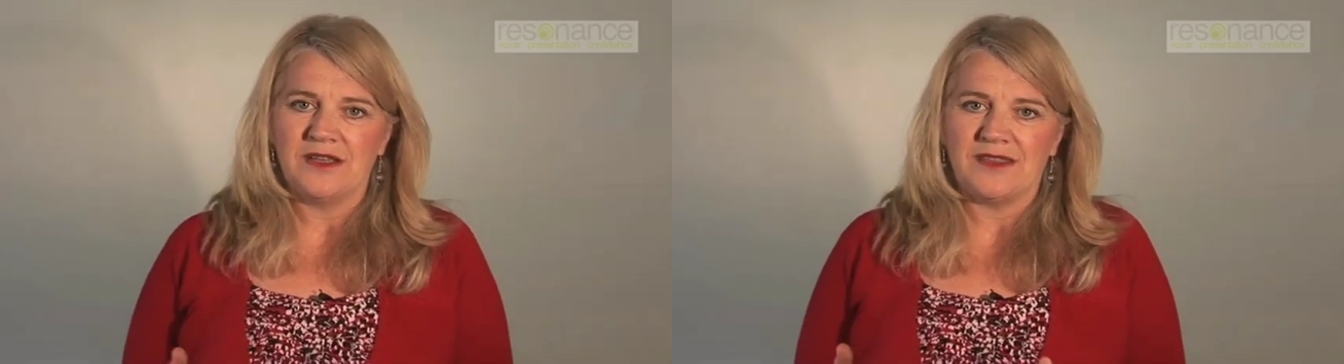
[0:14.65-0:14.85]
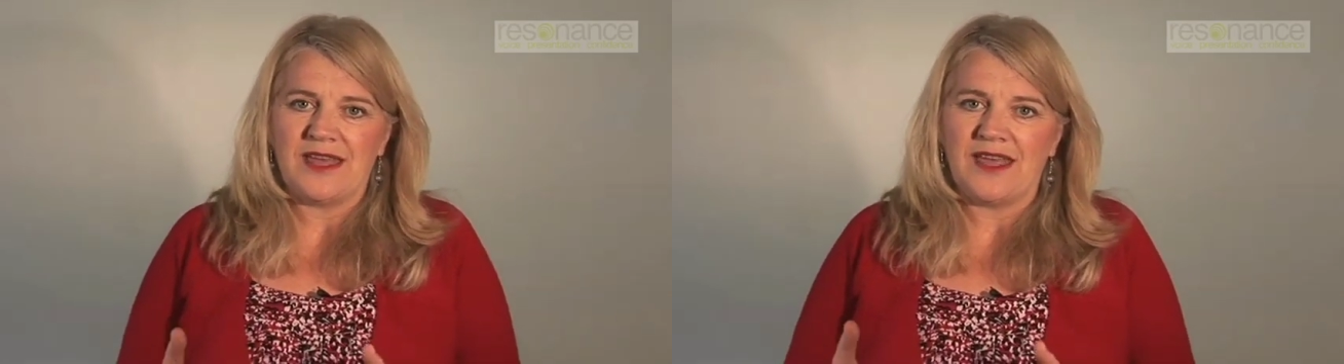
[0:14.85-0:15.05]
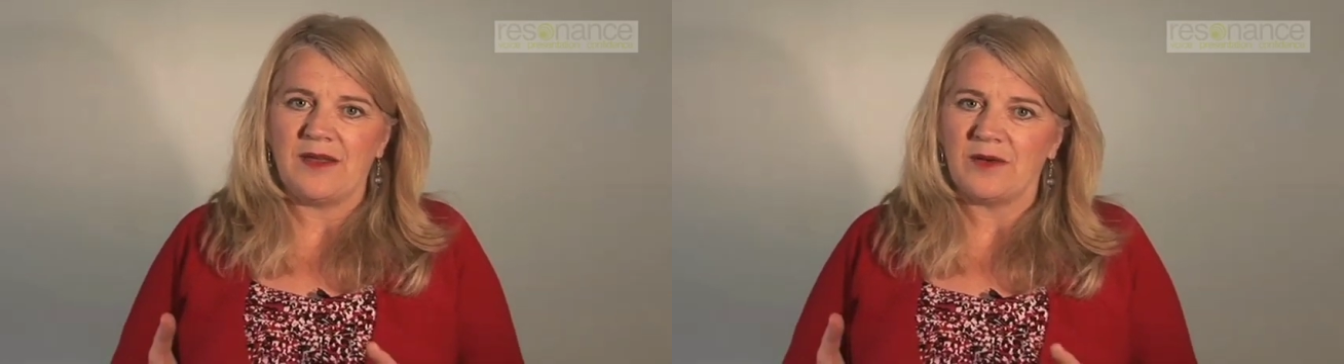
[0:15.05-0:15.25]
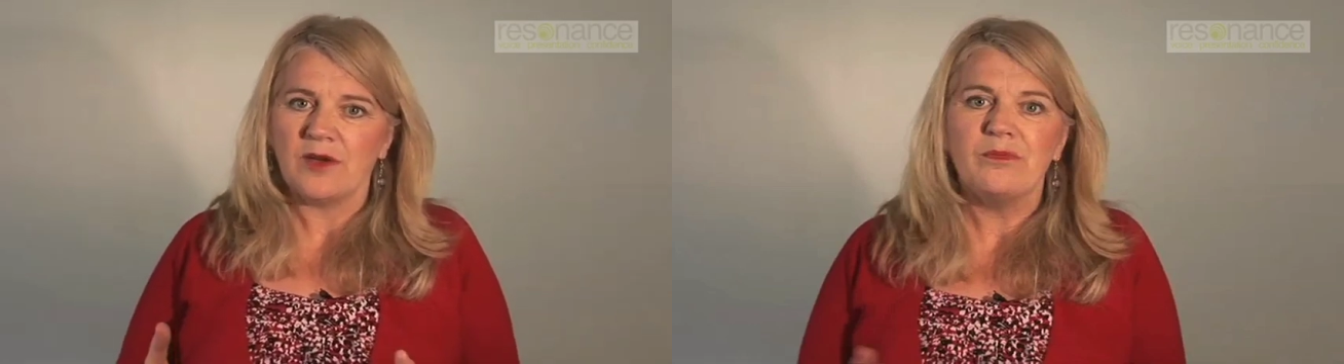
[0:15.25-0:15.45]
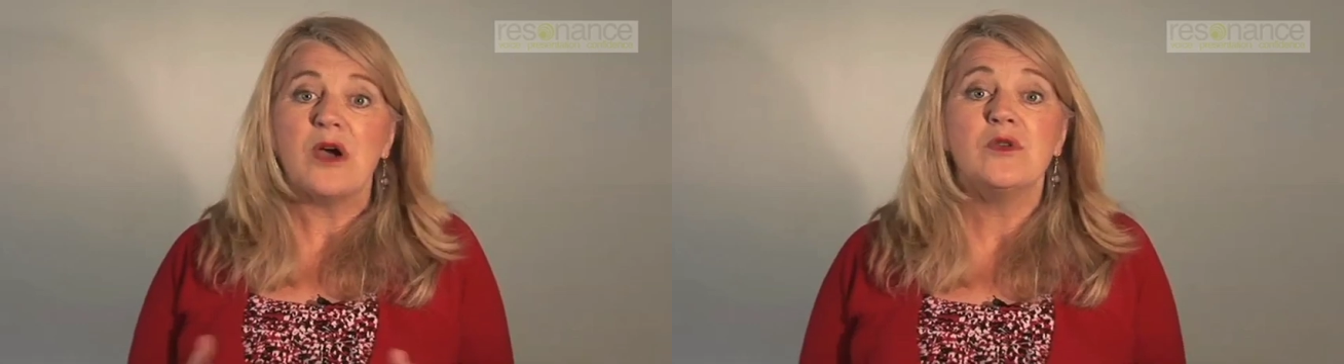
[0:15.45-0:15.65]
their
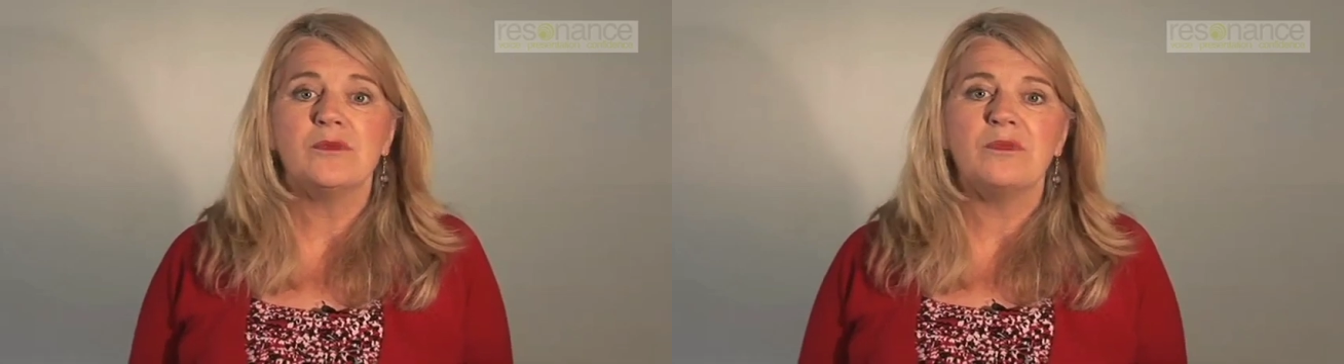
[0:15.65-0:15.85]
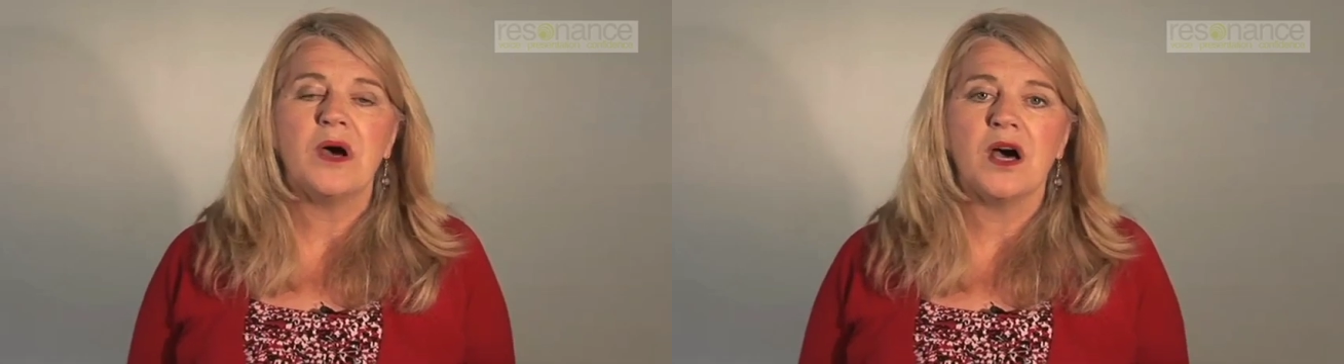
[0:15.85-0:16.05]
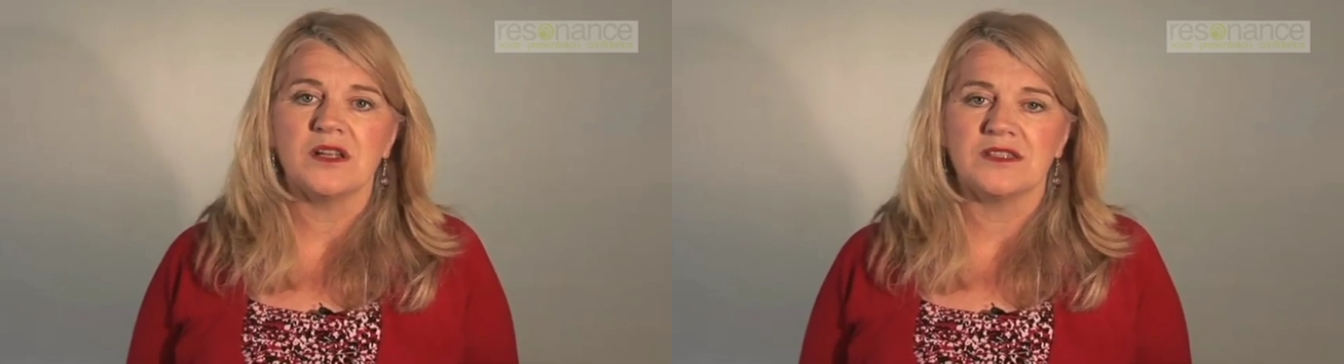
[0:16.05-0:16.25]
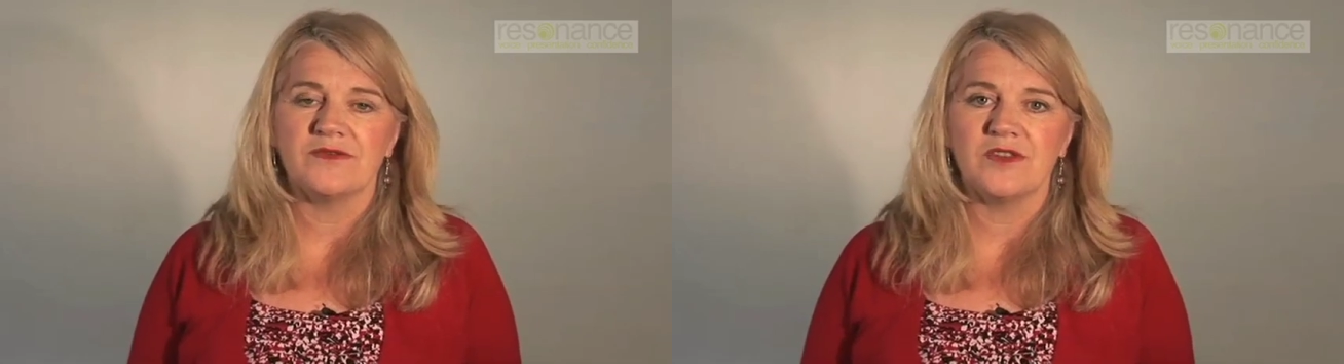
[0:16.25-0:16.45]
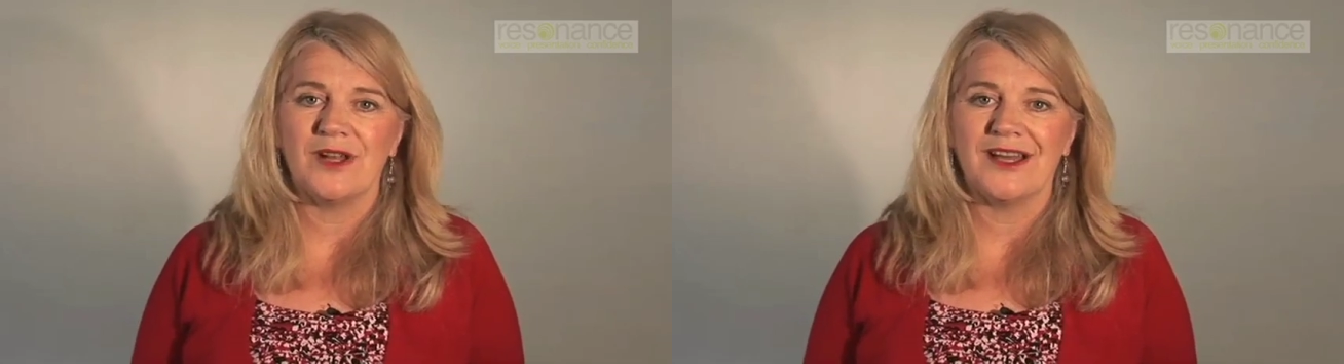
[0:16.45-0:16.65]
component parts,
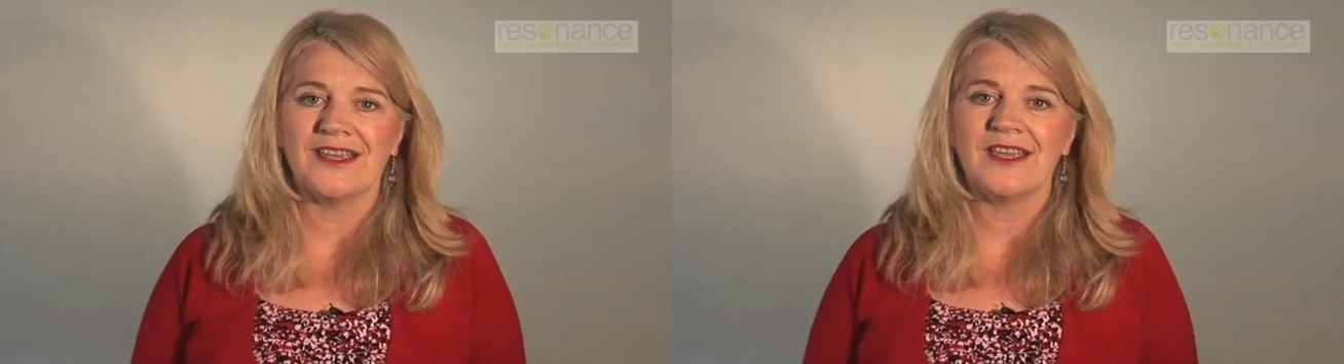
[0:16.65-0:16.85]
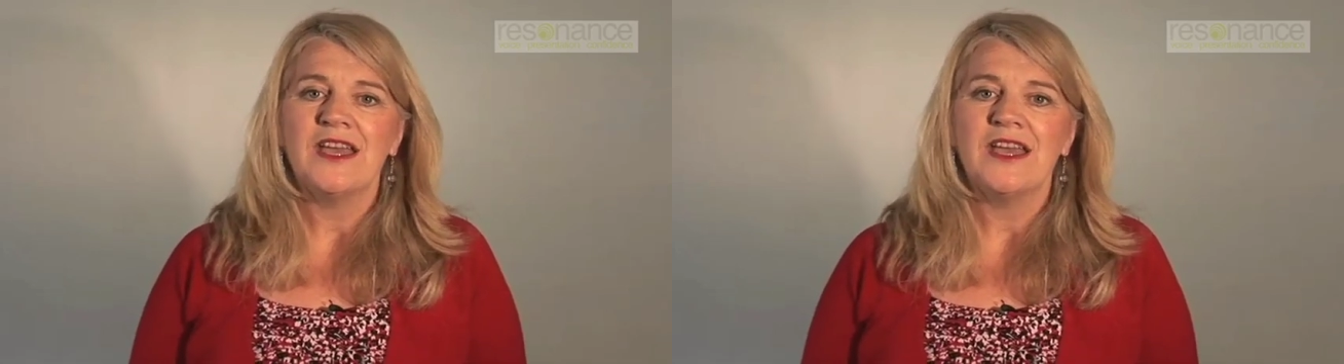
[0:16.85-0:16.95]
if you like,